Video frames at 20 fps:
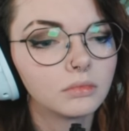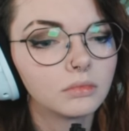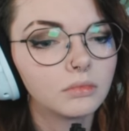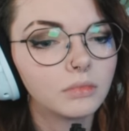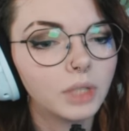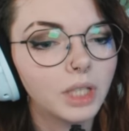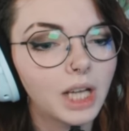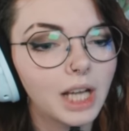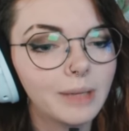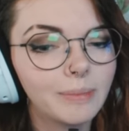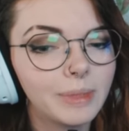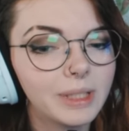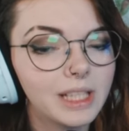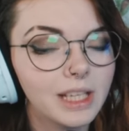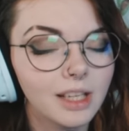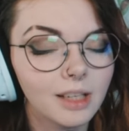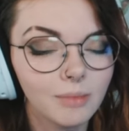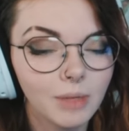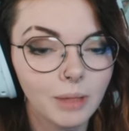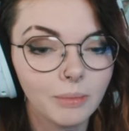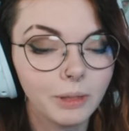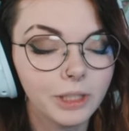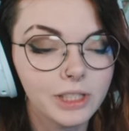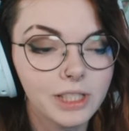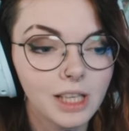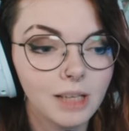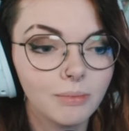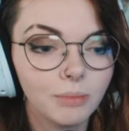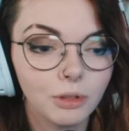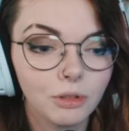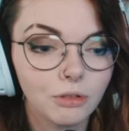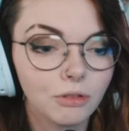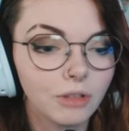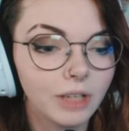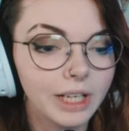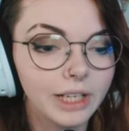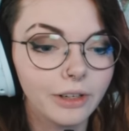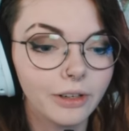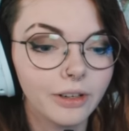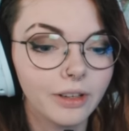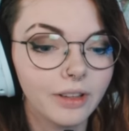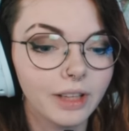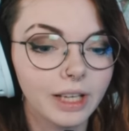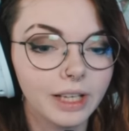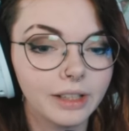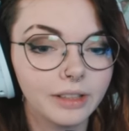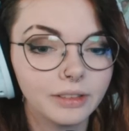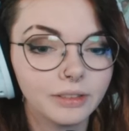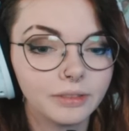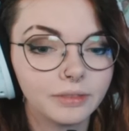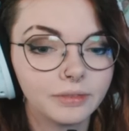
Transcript: Or I'd be taking my blood sample right out of that.